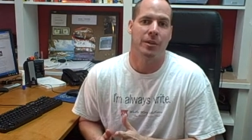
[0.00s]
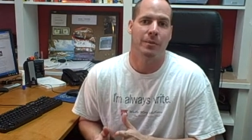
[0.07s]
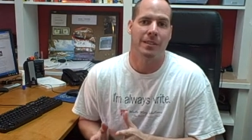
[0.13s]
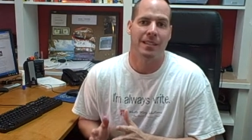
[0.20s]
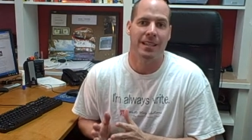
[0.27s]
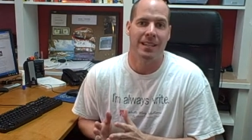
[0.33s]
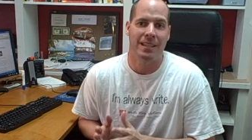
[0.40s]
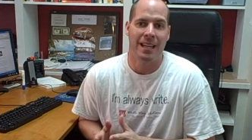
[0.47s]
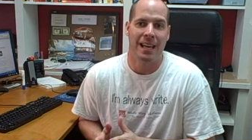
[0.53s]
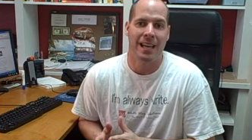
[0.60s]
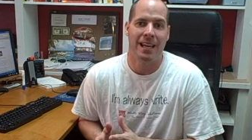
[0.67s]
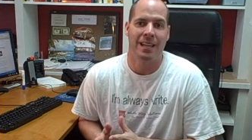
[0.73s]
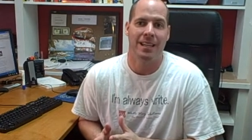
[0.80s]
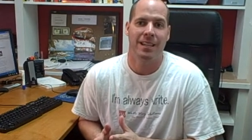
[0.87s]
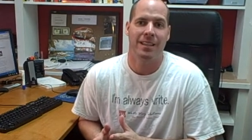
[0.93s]
I mean,
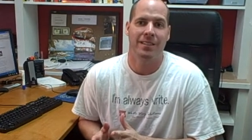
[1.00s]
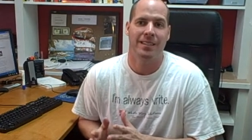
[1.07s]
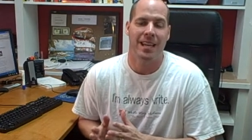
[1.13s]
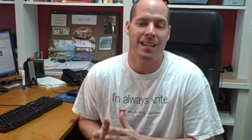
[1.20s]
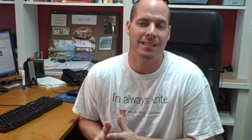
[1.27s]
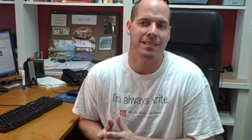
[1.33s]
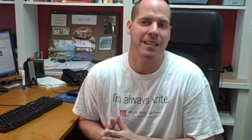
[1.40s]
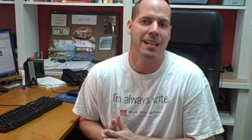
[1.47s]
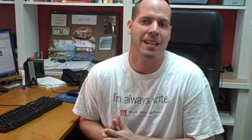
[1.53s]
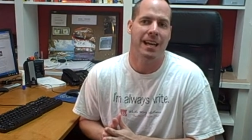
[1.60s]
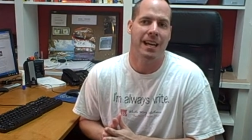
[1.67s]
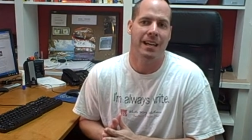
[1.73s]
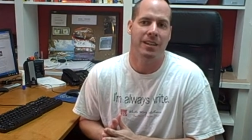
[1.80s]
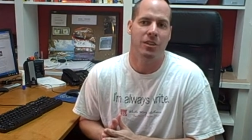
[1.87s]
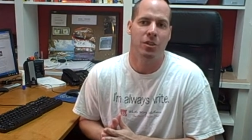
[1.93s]
today, tests take
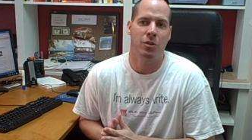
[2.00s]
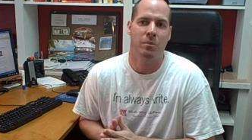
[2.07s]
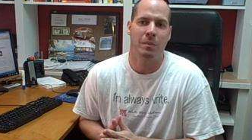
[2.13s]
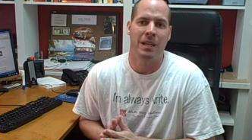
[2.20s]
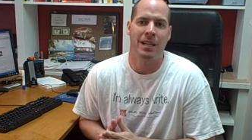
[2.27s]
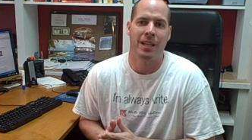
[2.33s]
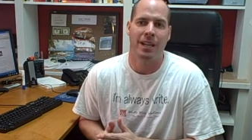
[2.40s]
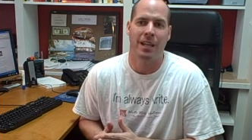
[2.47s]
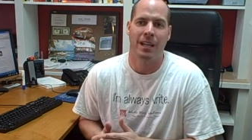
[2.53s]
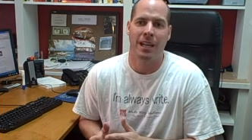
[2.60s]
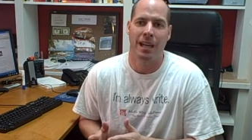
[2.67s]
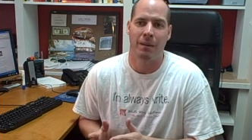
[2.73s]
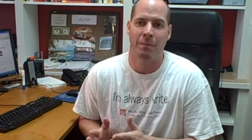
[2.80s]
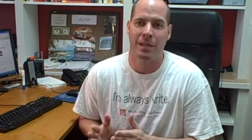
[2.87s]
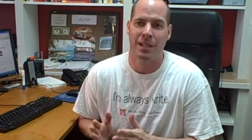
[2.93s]
on a new meaning,
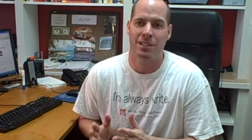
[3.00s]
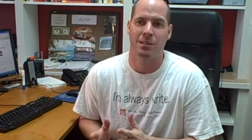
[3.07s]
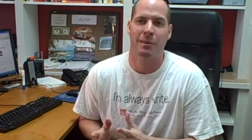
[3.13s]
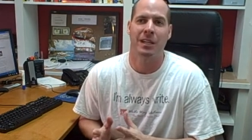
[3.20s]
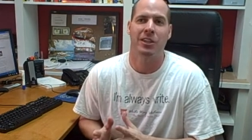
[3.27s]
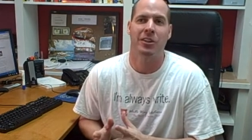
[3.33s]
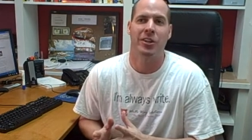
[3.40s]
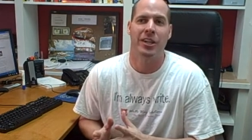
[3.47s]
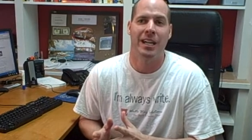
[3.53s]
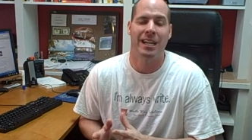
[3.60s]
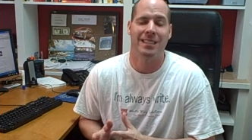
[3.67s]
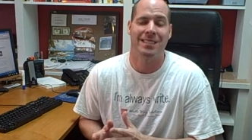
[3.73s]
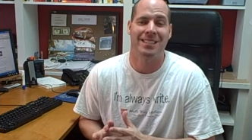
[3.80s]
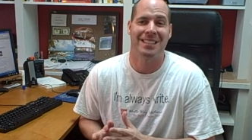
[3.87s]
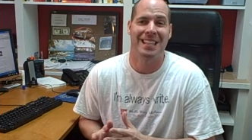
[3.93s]
and because of my
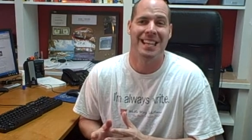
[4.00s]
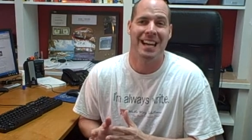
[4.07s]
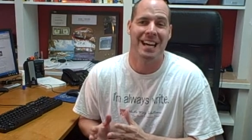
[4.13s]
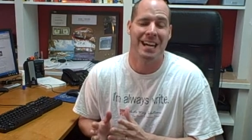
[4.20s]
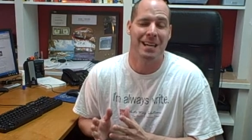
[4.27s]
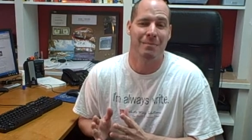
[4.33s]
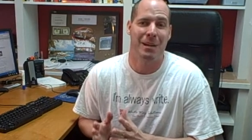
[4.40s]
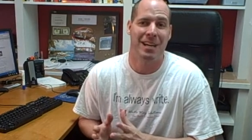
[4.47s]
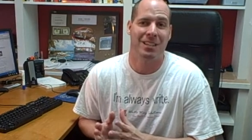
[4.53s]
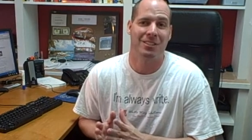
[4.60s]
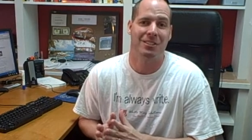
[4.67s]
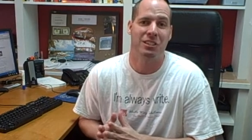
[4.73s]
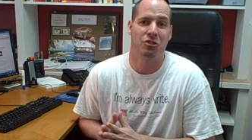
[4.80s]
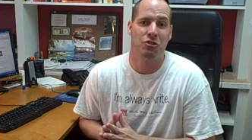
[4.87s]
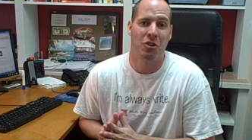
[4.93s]
curiosity, I'm
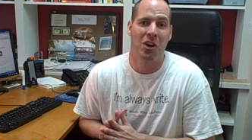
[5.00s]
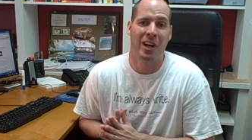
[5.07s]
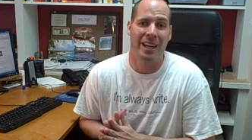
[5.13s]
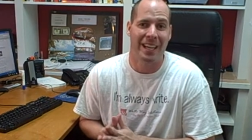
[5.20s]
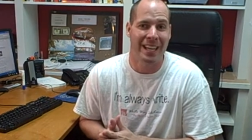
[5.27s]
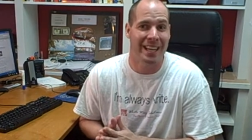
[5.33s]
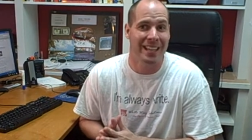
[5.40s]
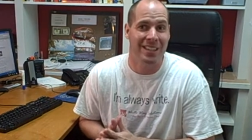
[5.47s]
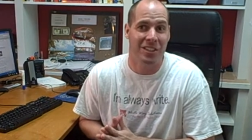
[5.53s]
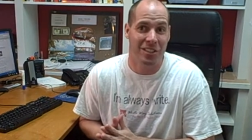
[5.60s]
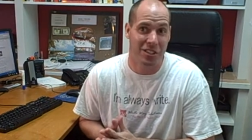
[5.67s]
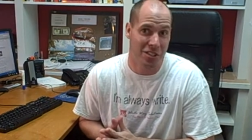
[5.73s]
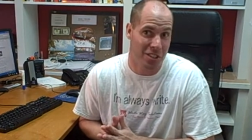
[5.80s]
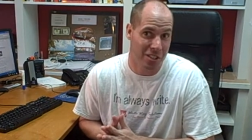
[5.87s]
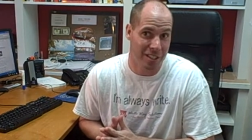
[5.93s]
actually drawn
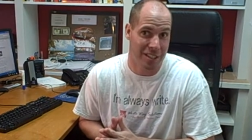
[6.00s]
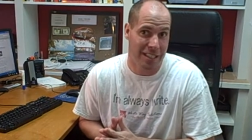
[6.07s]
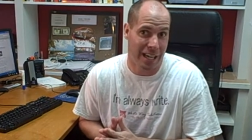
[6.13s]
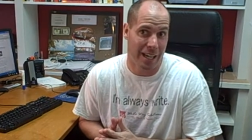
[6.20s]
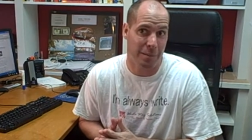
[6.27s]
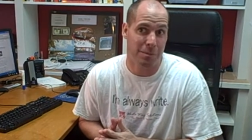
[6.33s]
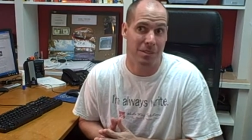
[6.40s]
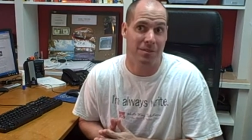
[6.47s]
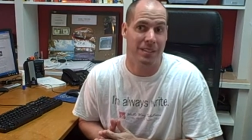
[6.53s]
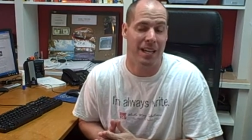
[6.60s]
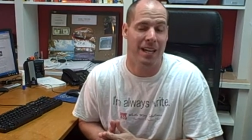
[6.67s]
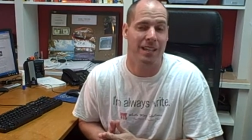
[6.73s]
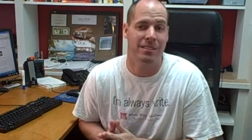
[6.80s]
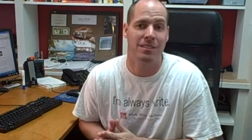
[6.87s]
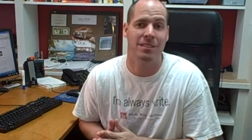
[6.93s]
into certain types of
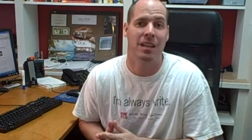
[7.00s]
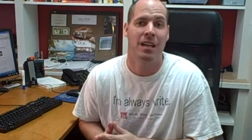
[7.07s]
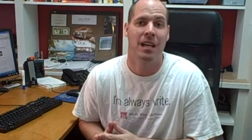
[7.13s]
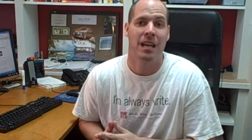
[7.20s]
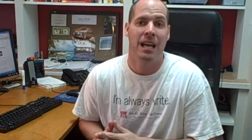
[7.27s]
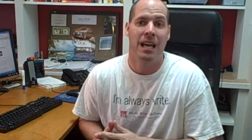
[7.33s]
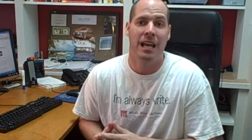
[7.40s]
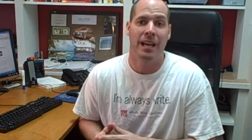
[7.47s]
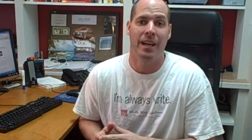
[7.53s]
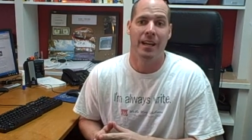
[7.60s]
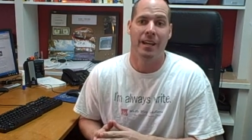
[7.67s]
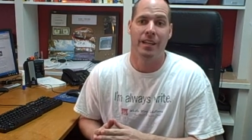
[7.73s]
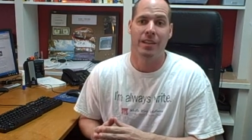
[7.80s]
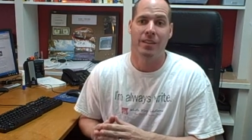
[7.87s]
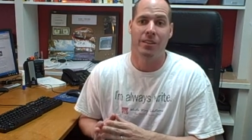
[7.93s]
tests,
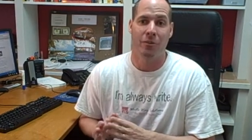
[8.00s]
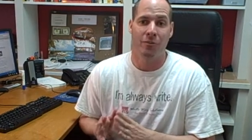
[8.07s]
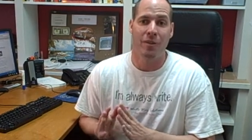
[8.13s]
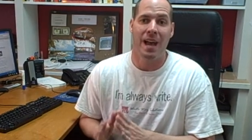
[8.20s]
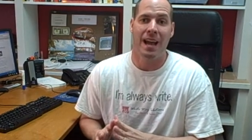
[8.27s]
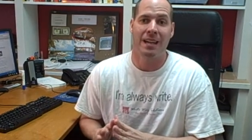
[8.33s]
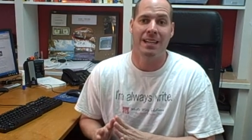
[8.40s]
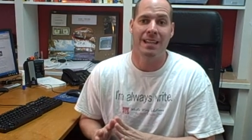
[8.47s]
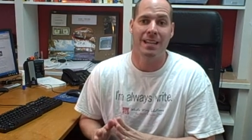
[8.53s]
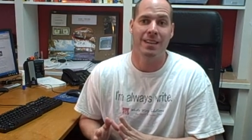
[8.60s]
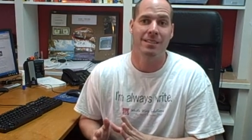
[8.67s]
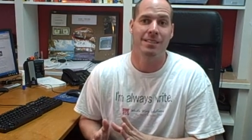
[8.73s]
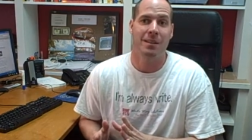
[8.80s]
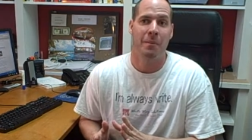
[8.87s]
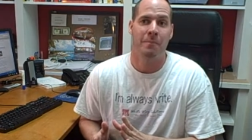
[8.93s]
and the fact
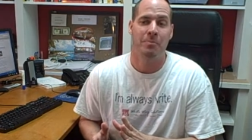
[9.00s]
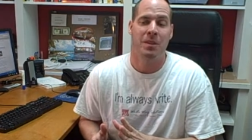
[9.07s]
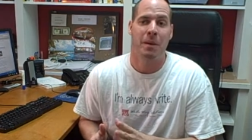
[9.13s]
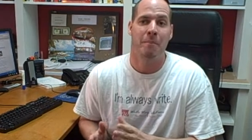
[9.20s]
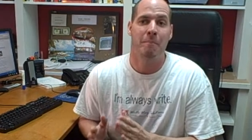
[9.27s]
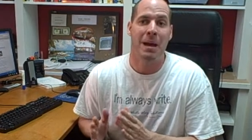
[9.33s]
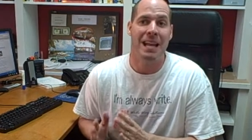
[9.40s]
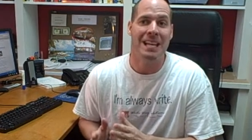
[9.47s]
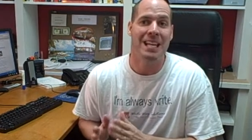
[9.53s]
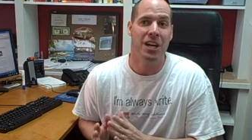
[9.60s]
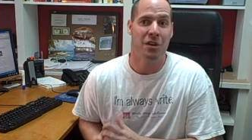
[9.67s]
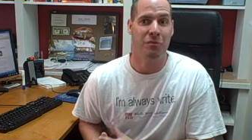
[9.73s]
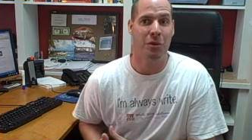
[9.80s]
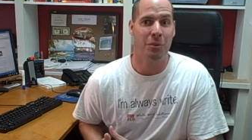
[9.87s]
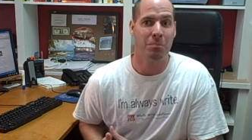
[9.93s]
is, many
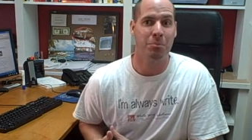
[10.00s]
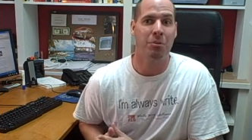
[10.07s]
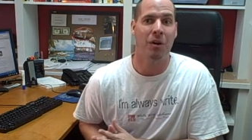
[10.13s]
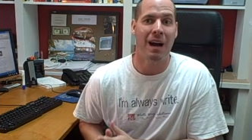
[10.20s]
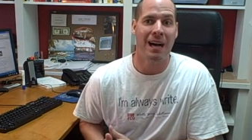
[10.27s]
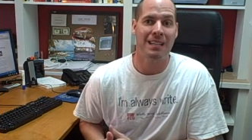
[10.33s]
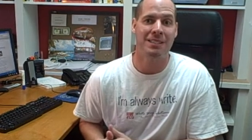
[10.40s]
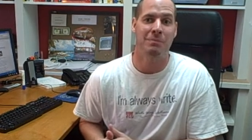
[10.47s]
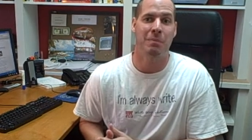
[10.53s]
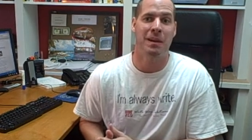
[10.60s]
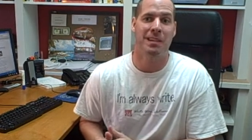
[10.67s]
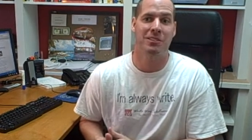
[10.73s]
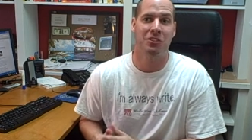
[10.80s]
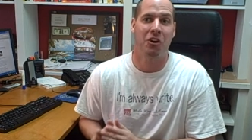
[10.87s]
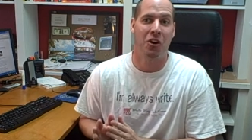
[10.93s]
of your
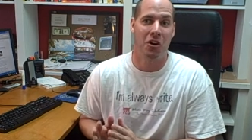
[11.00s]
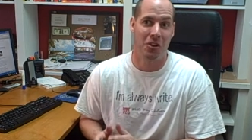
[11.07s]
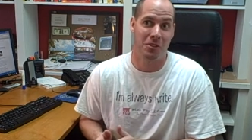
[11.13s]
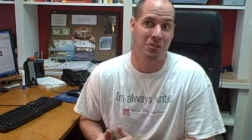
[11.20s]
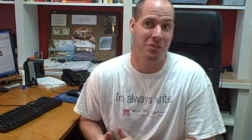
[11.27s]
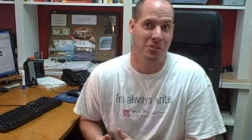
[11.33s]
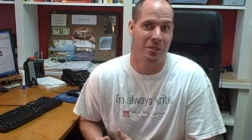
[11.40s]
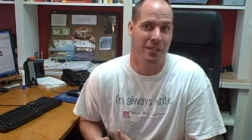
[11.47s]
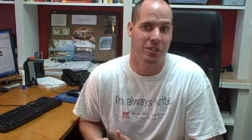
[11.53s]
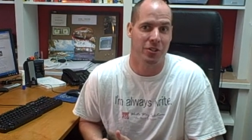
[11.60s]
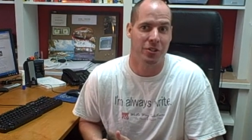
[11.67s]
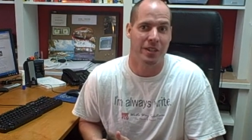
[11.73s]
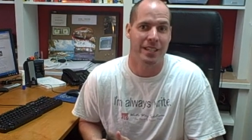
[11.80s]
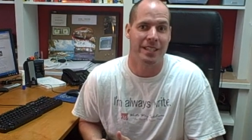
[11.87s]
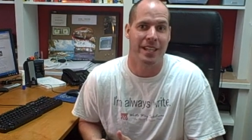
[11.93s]
prospects also
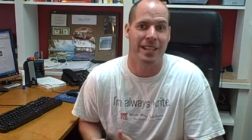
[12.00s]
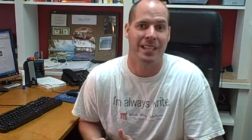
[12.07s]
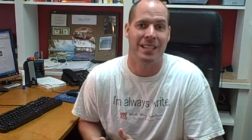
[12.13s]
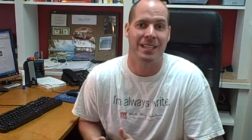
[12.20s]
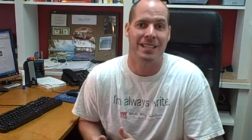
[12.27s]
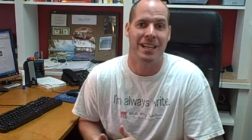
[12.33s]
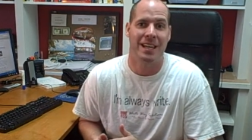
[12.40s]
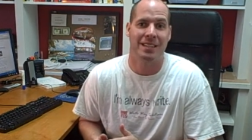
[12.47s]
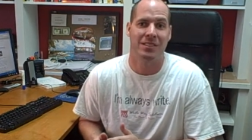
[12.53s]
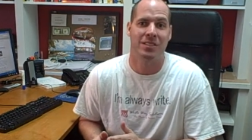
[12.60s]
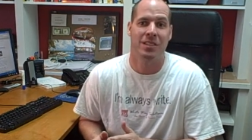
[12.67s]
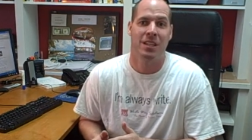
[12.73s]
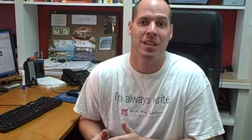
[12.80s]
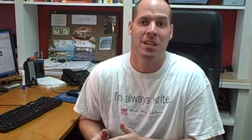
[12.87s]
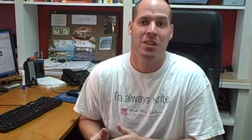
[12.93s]
enjoy taking
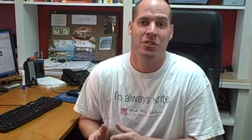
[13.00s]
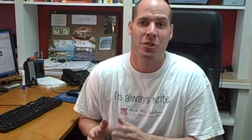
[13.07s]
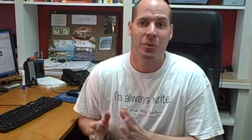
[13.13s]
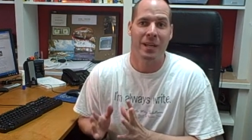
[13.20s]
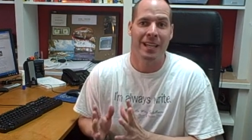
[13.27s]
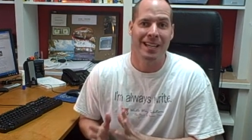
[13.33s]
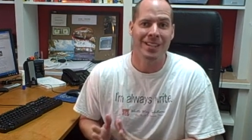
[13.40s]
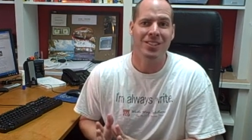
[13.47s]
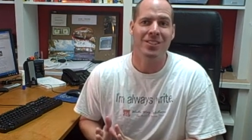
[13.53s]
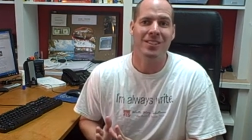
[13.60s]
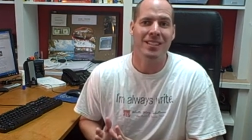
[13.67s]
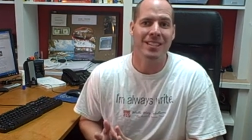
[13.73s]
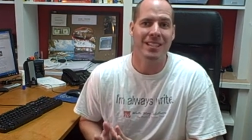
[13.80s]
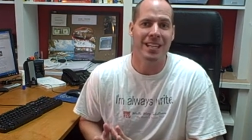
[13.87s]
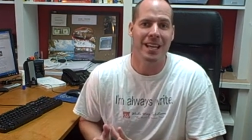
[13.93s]
tests. So
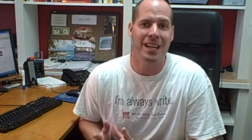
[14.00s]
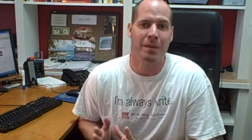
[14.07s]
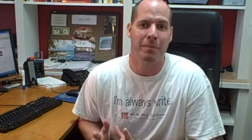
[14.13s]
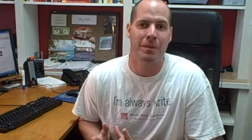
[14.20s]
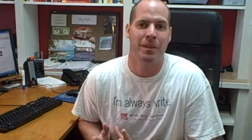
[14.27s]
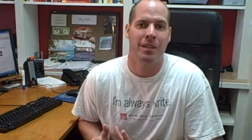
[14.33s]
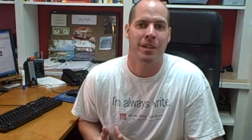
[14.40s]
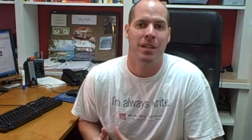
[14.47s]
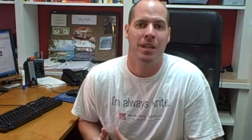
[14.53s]
here's the tip.